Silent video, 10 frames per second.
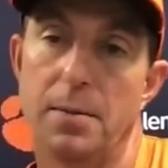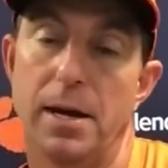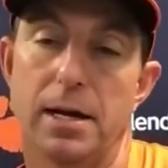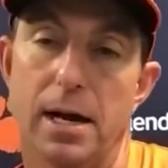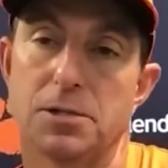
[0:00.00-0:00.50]
they
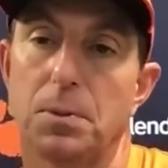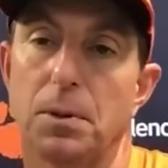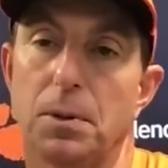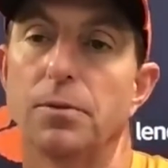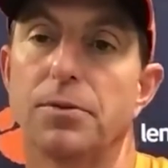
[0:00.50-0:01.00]
made a nice
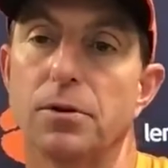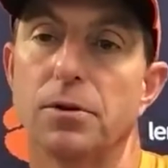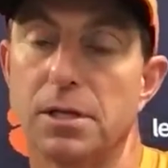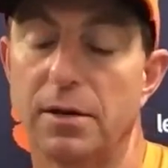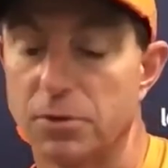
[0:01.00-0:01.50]
play on the
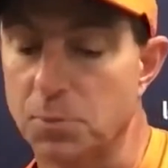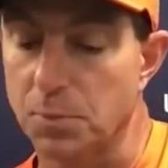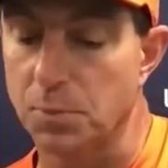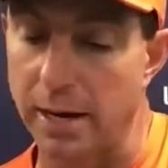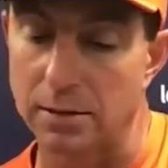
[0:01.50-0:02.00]
3rd and 7
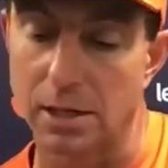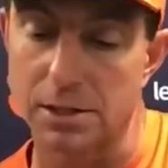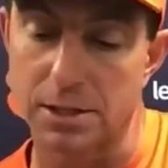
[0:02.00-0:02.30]
sprint out